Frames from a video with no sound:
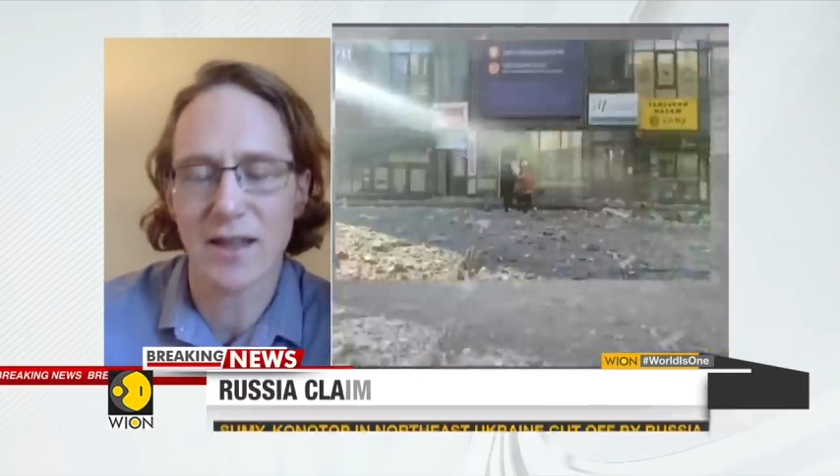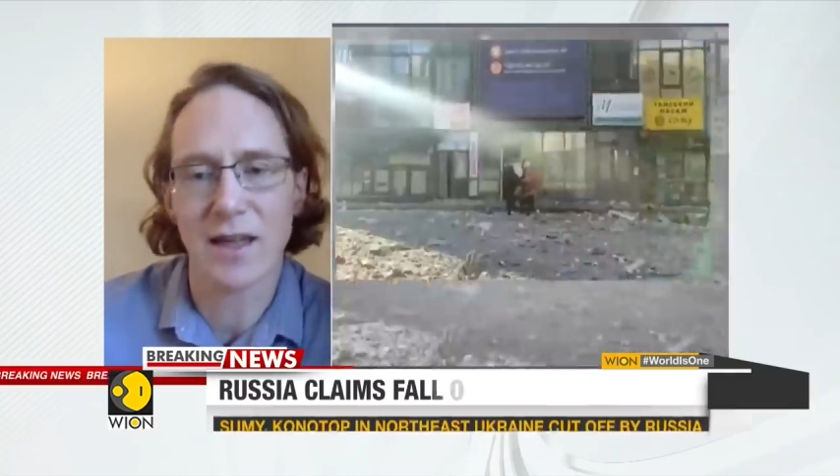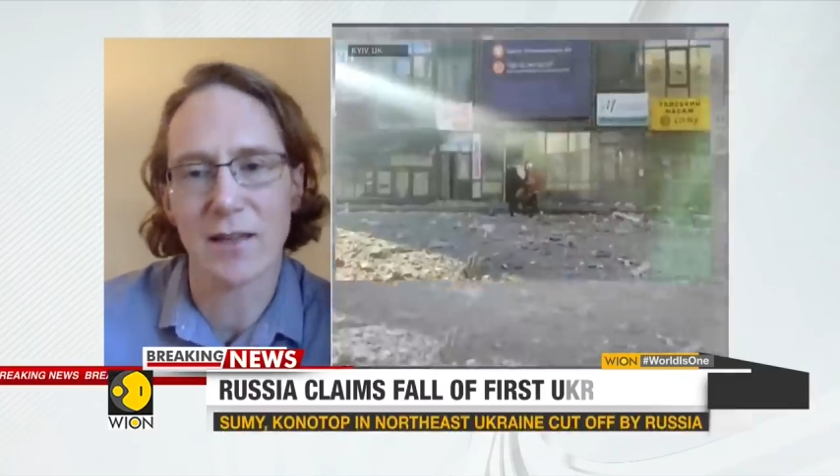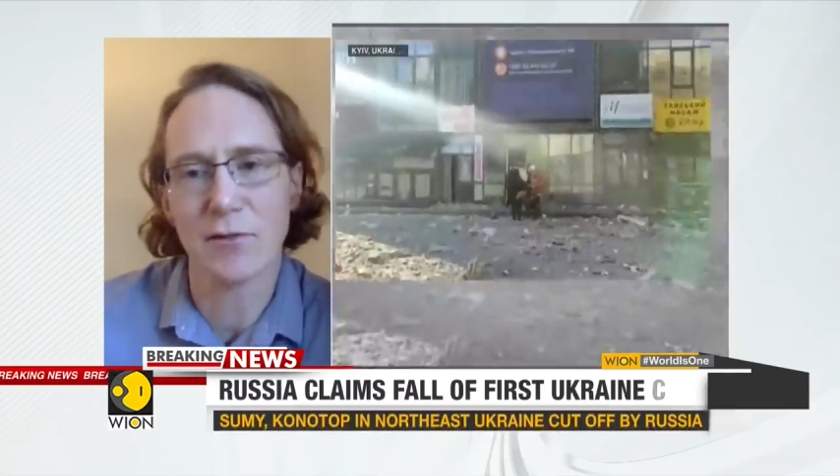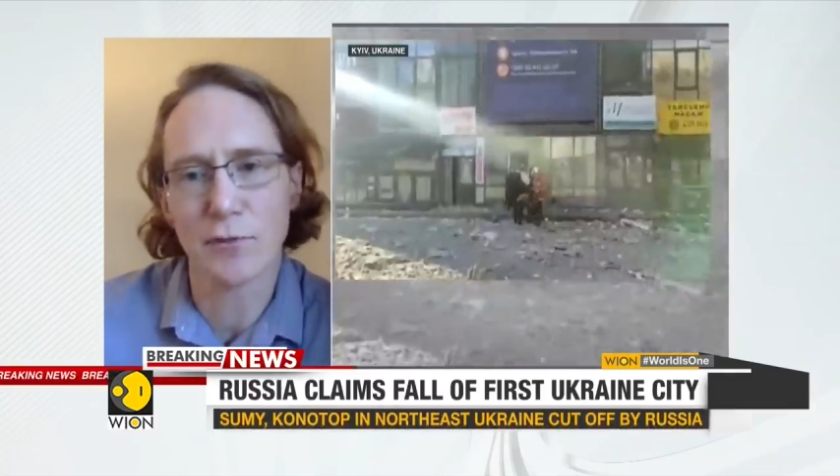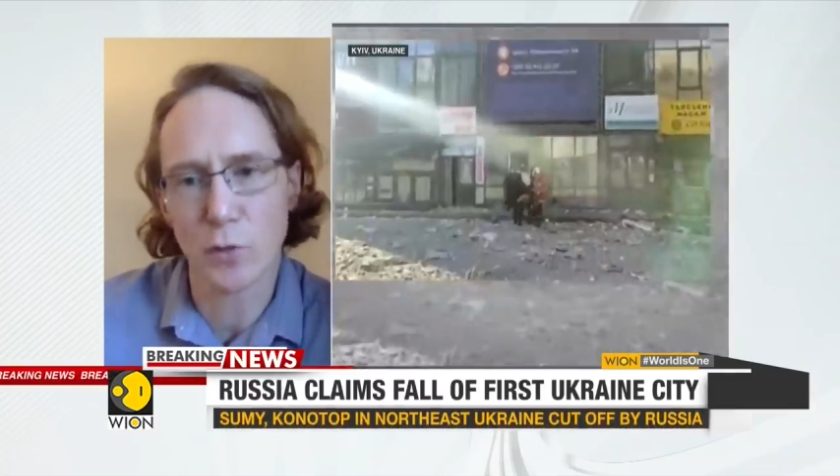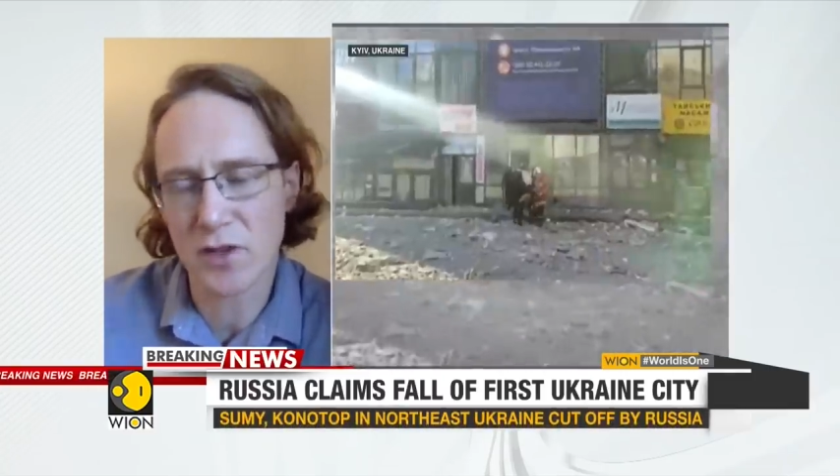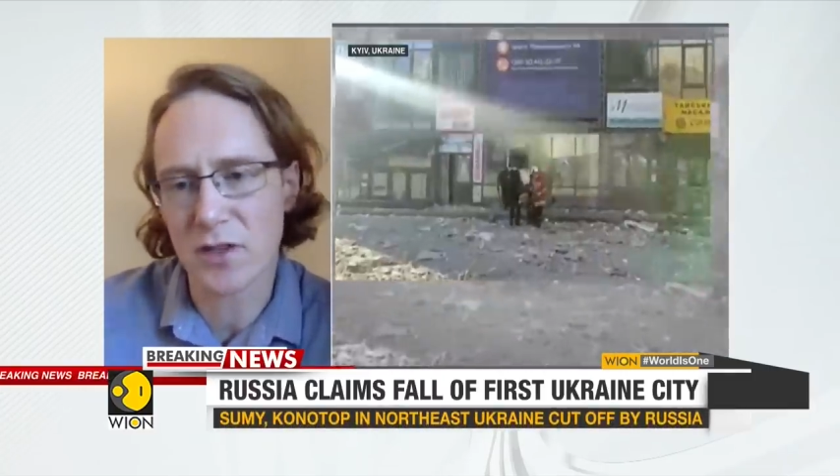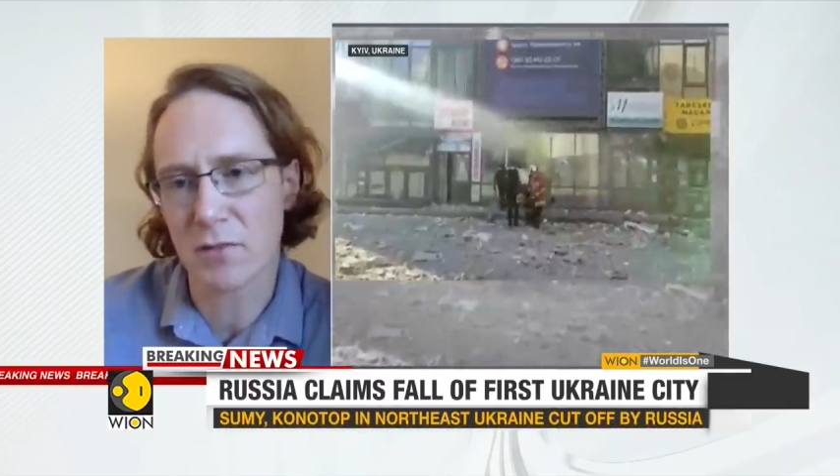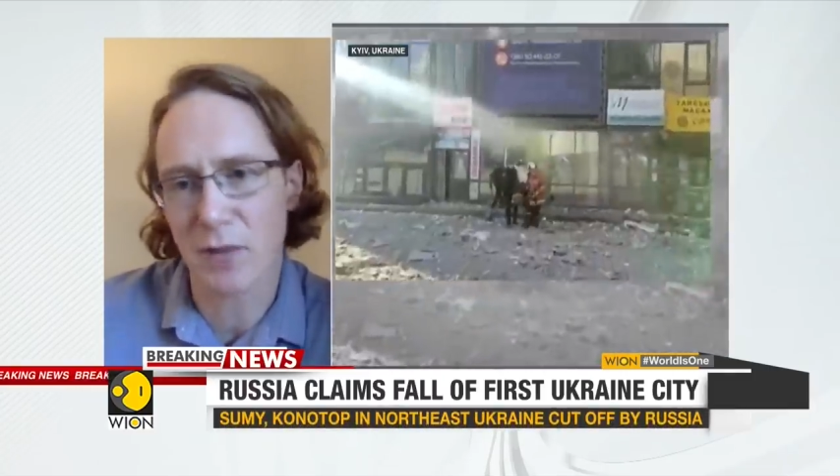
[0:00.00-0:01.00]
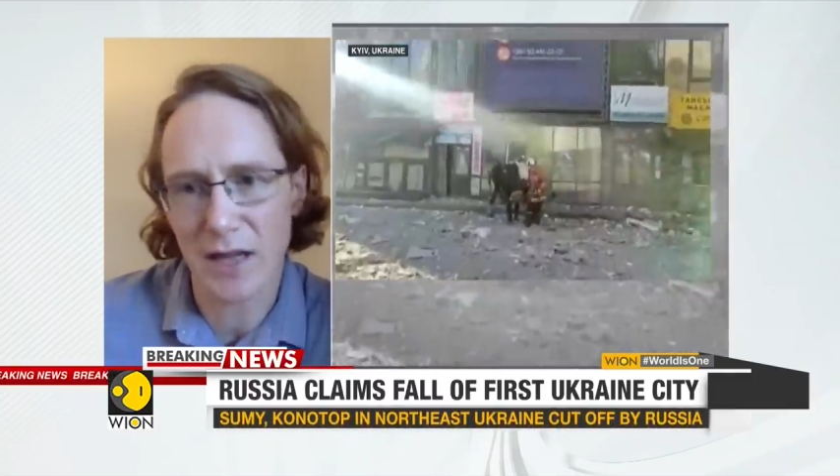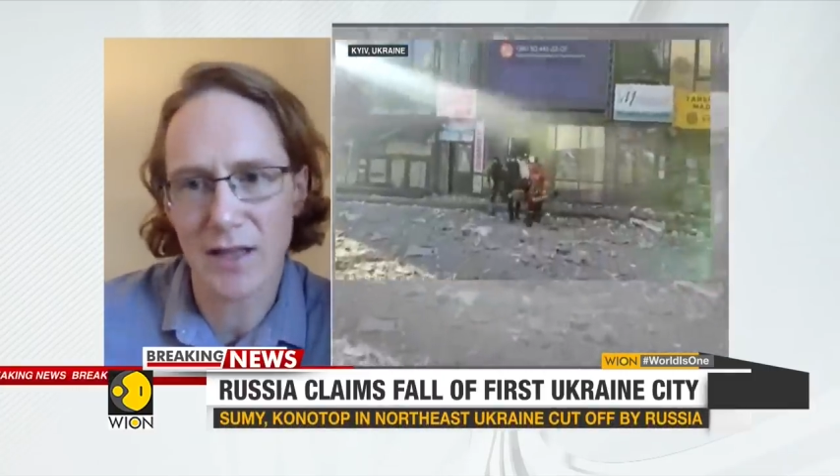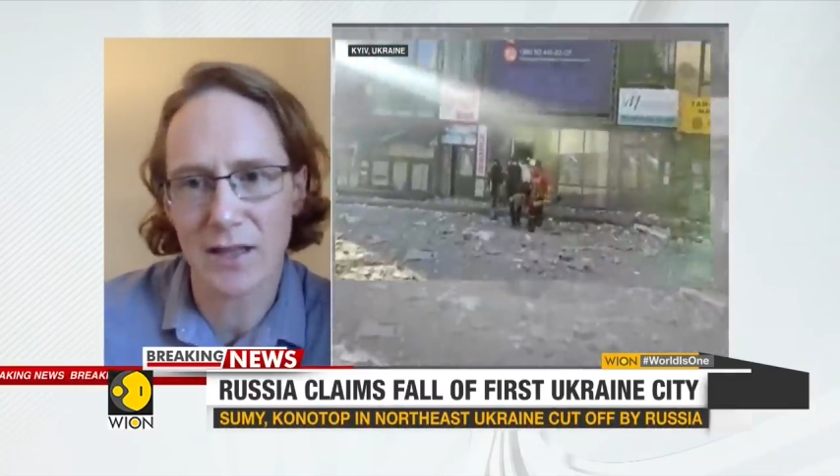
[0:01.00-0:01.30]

and force it back